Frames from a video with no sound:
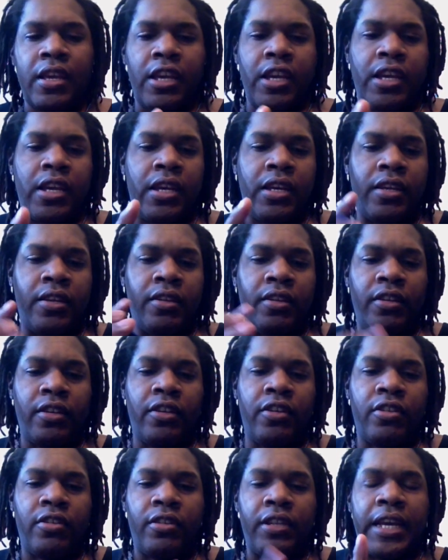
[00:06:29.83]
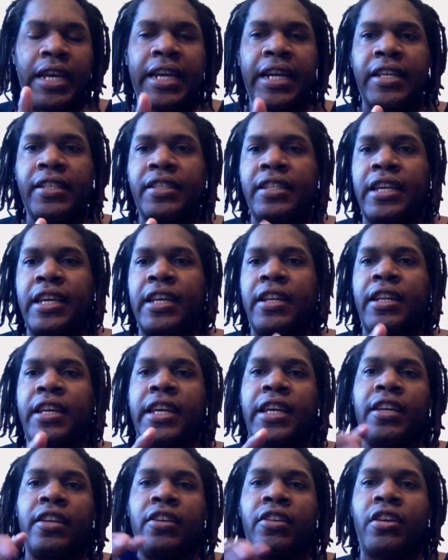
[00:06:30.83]
And, you know, like I said,
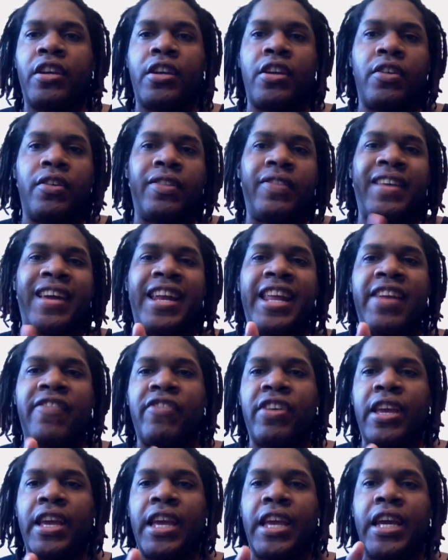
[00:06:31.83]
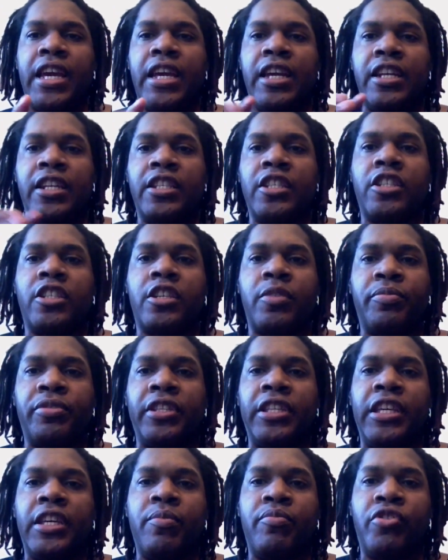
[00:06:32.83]
like, not every hand is
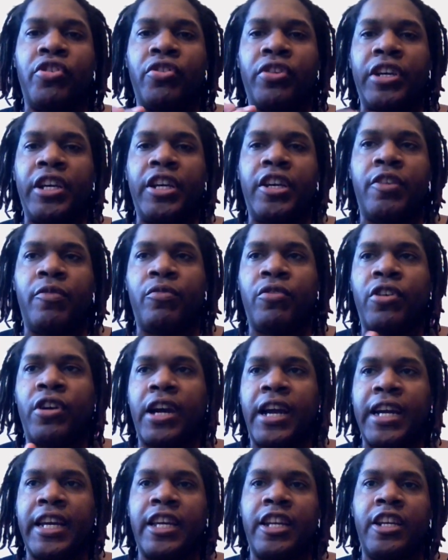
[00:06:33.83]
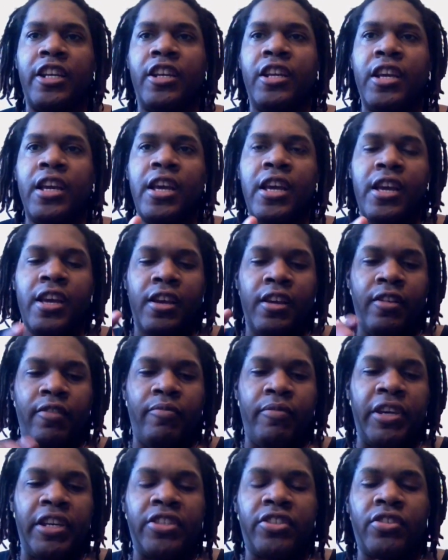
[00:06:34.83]
completely broken where I can
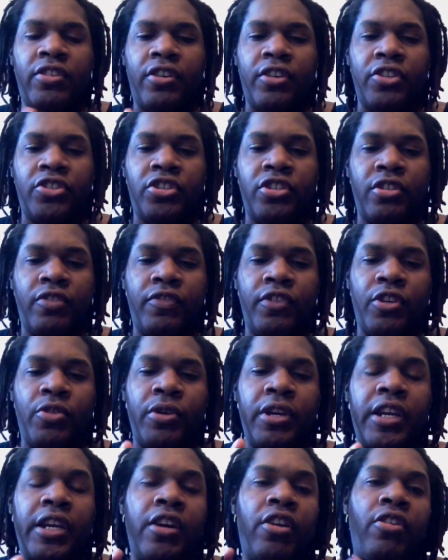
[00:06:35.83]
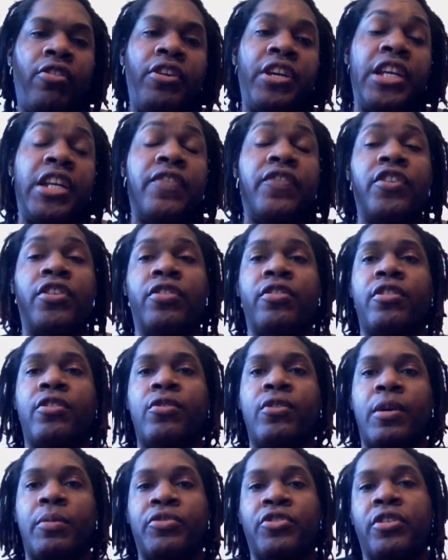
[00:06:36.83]
make Star of the Show real quick. Oh, yeah, and if you don't know
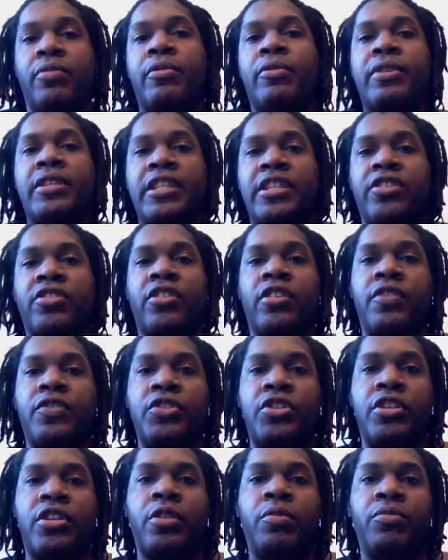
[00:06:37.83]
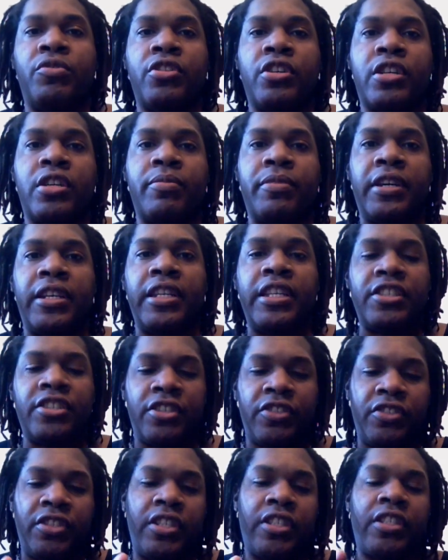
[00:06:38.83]
who I'm talking about when I say Star of the Show, I'm talking about
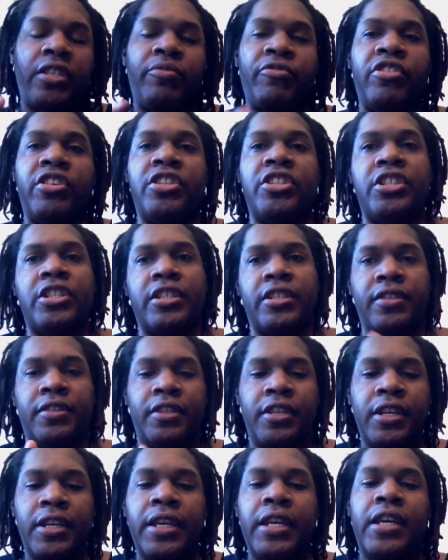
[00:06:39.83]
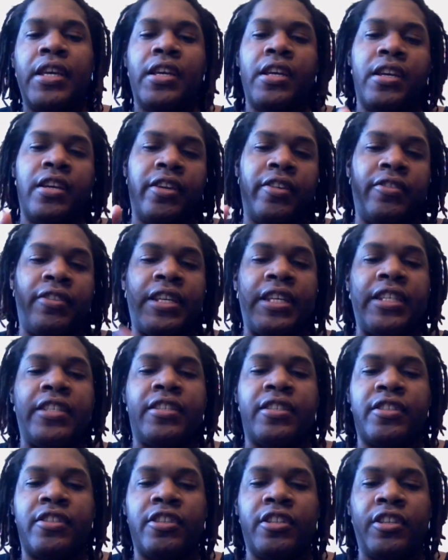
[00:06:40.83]
Legendary 6 Samurai Shien. You know,
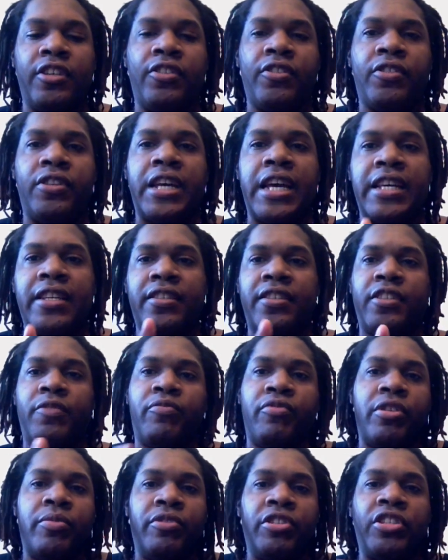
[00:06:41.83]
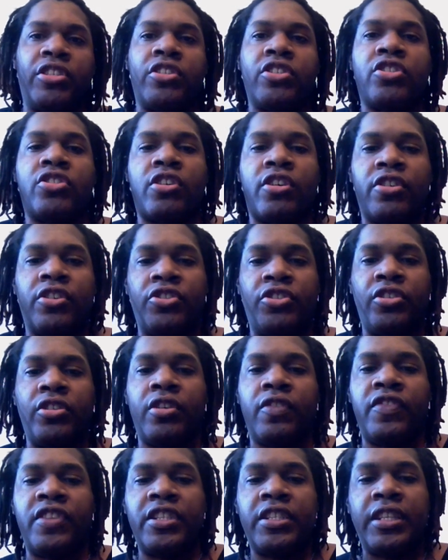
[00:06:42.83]
that's pretty much the Star of the
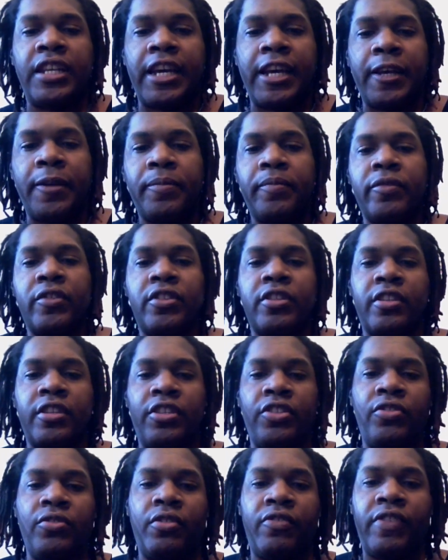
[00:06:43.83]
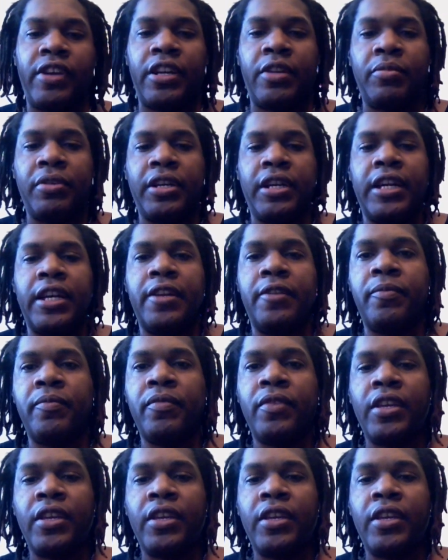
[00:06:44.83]
Show of this deck. So let's do a random cut.